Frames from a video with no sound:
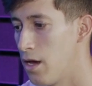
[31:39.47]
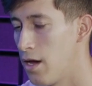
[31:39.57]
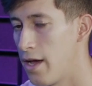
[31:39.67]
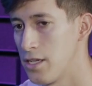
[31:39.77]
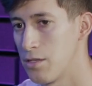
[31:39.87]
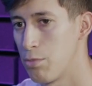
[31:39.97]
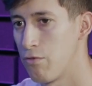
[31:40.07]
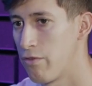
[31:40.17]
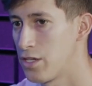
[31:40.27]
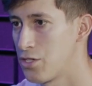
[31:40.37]
uh, as a
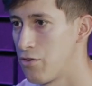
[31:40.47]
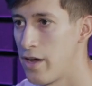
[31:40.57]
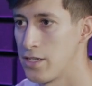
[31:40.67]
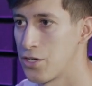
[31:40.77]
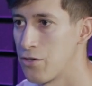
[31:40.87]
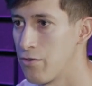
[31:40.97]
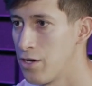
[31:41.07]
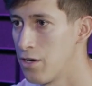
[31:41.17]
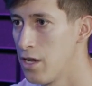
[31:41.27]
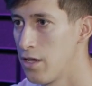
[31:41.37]
profession or as a
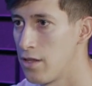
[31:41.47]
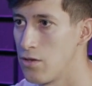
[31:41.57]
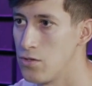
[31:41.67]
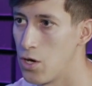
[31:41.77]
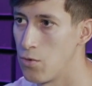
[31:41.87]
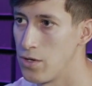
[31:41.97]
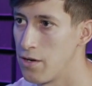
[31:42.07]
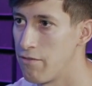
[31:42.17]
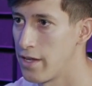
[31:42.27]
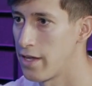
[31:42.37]
career that you don't
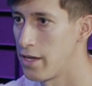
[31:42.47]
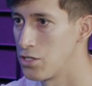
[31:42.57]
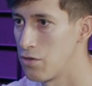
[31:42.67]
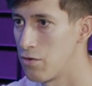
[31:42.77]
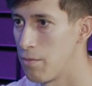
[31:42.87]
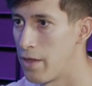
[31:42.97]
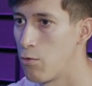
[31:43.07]
need a vacation from.